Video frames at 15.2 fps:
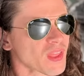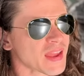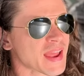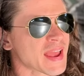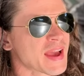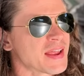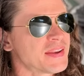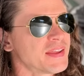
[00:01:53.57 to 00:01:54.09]

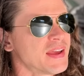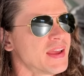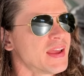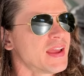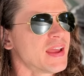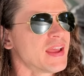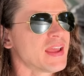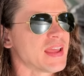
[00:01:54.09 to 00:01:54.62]
And
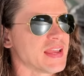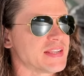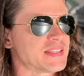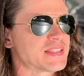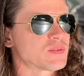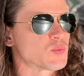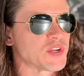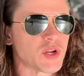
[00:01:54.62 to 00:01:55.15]

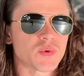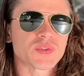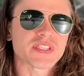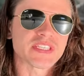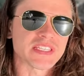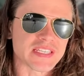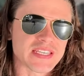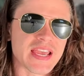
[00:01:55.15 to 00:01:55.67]
we don't
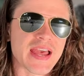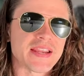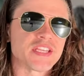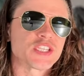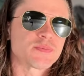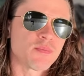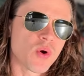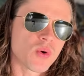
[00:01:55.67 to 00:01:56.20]
see any
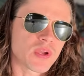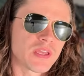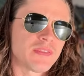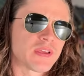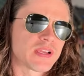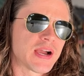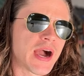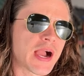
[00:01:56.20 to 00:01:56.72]
smoke in
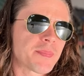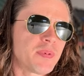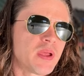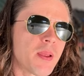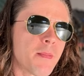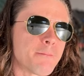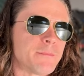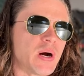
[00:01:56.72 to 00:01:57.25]
the
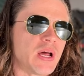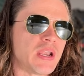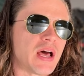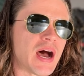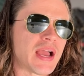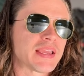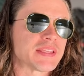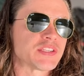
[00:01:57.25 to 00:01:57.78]
cockpit, but
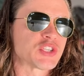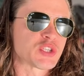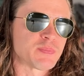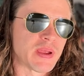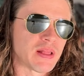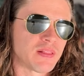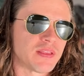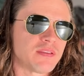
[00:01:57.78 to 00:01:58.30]
I can
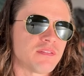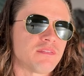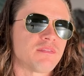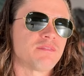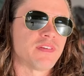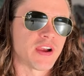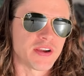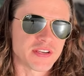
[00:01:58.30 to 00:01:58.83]
smell it
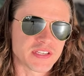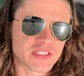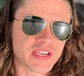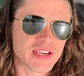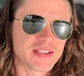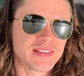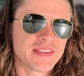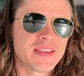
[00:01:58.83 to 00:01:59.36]
very
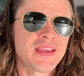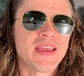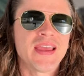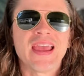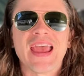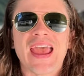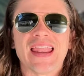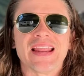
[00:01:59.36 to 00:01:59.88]
distinctly.
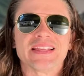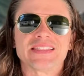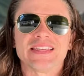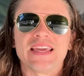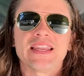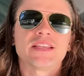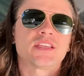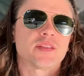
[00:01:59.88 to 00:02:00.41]
And it's
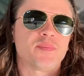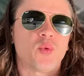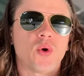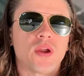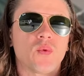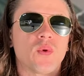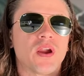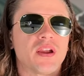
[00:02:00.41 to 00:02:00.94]
getting to the
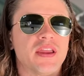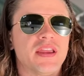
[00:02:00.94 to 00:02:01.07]
point where